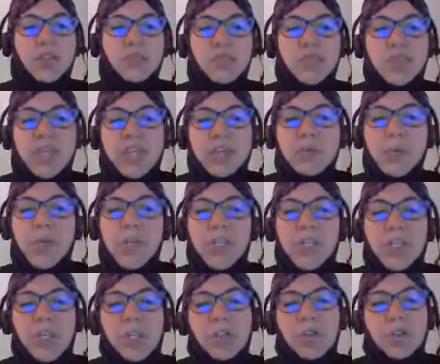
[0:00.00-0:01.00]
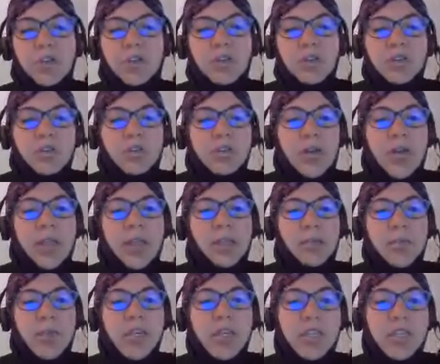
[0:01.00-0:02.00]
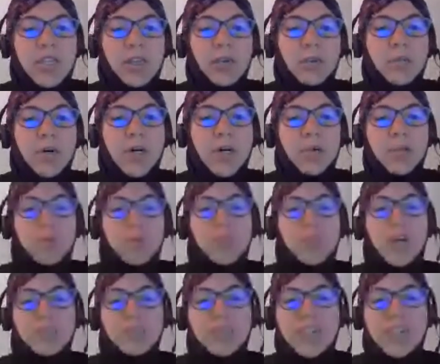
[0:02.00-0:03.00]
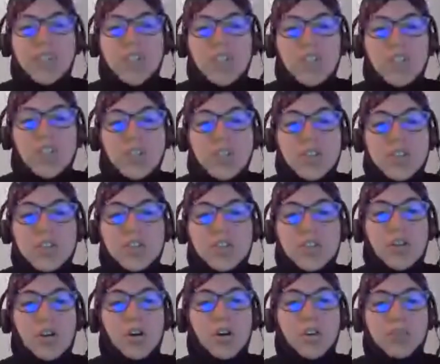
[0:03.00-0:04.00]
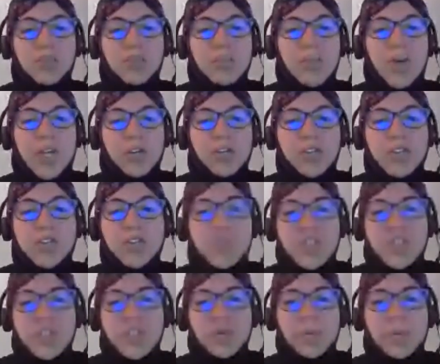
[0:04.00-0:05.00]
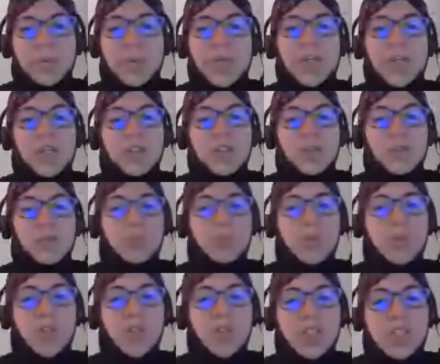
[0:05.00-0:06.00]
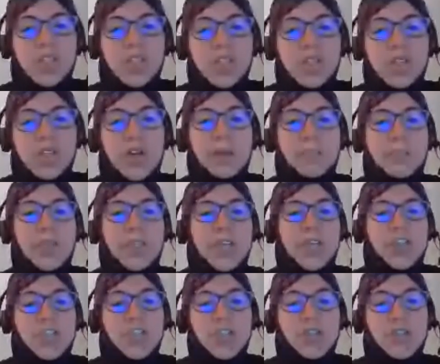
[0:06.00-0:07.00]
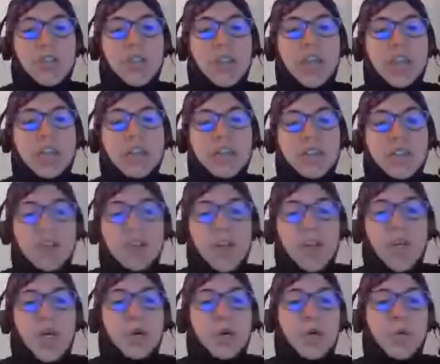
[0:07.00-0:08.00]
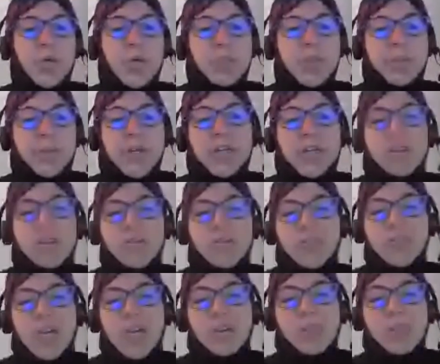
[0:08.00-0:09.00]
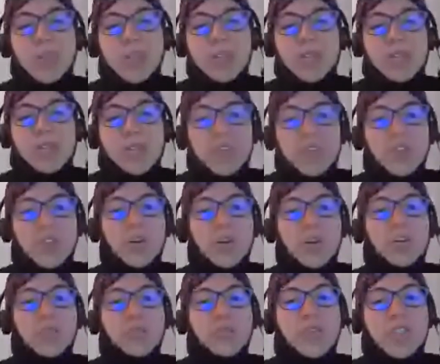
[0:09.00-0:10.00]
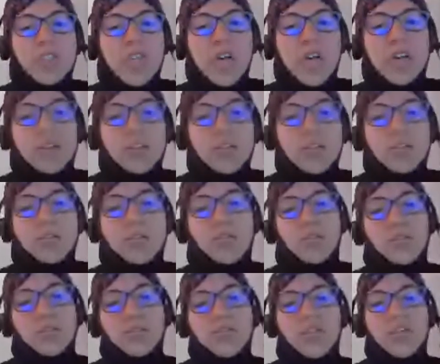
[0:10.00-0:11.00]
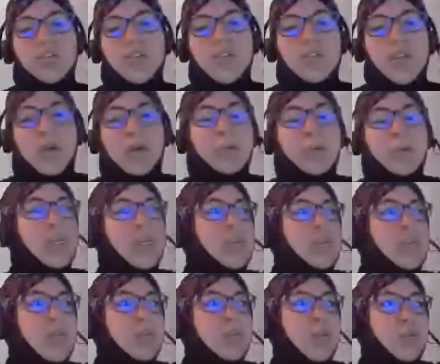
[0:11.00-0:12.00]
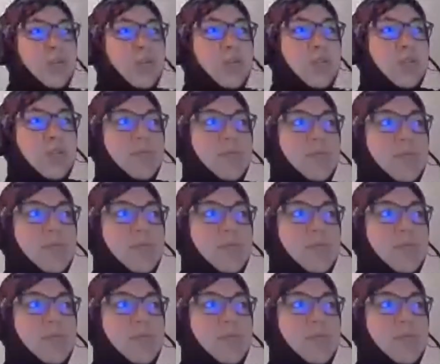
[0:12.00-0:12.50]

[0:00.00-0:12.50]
today we will talk at the beginning about the advantages of microservices compared to monolithic application. Then we will prepare an environment in order to start the Service Fabric demos.